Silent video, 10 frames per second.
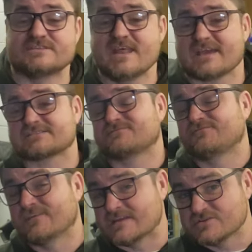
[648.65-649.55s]
Next
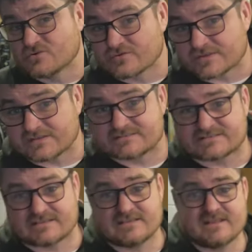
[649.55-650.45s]
video that you
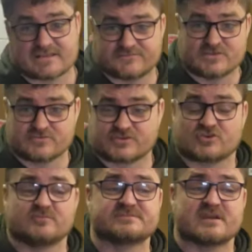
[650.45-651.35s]
see, the next video that
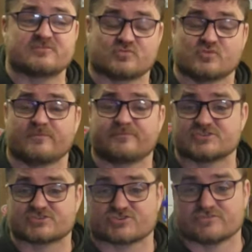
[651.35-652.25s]
comes out, hopefully
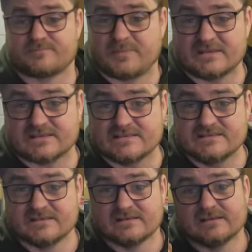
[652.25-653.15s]
should be